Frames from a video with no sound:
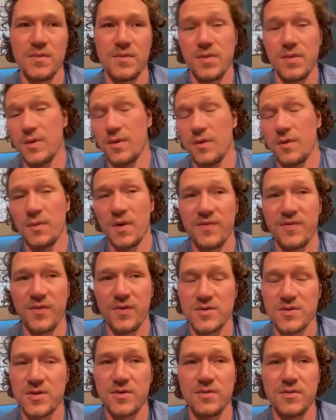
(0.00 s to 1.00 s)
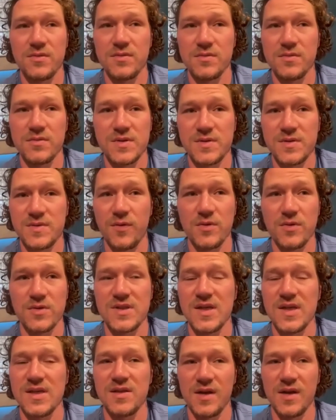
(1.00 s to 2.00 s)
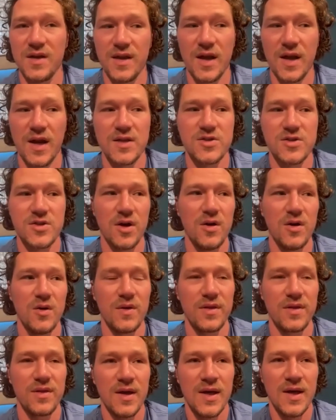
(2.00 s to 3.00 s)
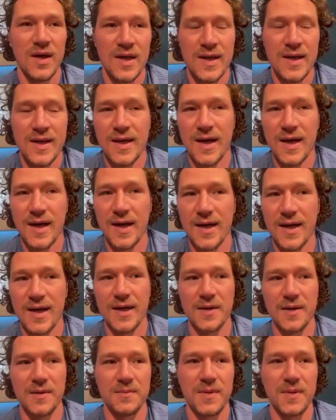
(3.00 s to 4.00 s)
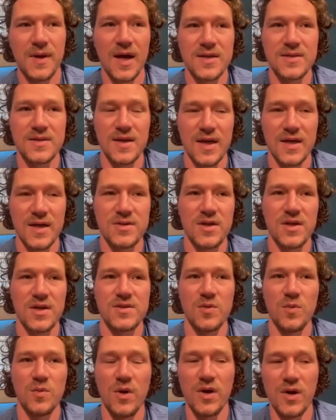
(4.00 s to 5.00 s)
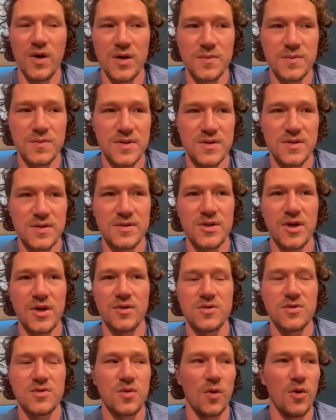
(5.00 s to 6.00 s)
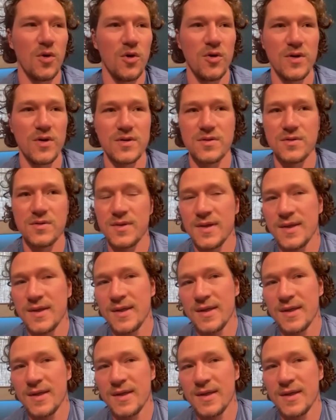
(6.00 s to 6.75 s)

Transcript: you know, my first full season in the NHL with guys like Justin Williams and Jared Stoll and,